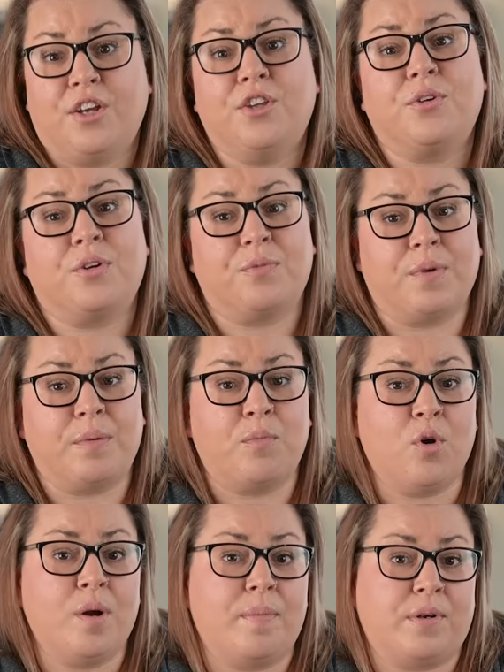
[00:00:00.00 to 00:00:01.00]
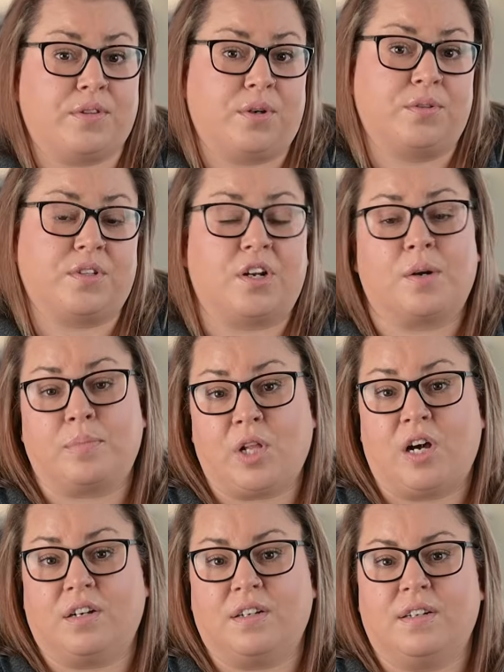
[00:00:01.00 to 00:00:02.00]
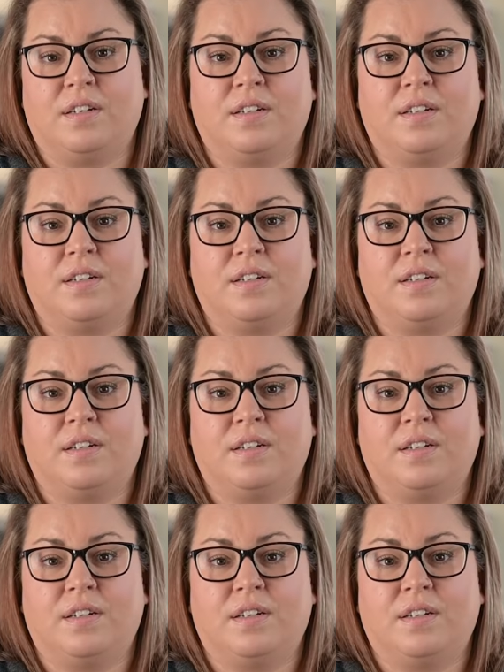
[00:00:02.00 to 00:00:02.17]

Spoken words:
You can read more about those on our blog.